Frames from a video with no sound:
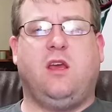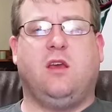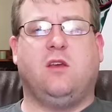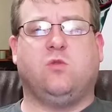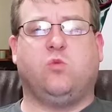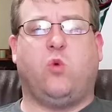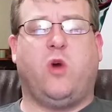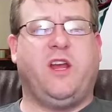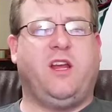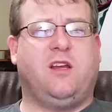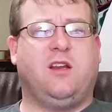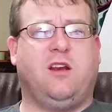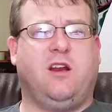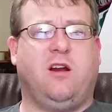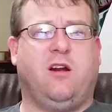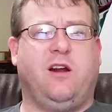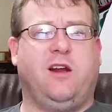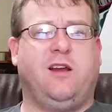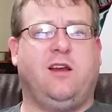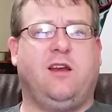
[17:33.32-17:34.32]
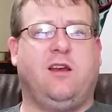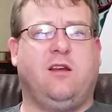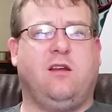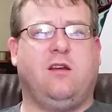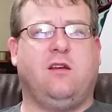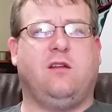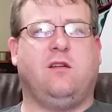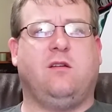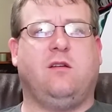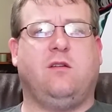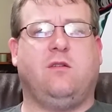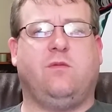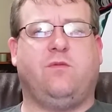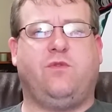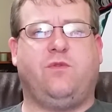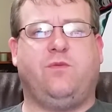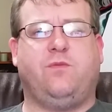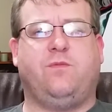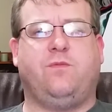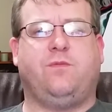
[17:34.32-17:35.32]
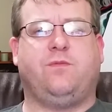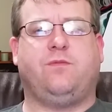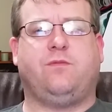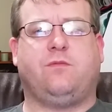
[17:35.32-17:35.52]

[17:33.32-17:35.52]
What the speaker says: is White Canary. And if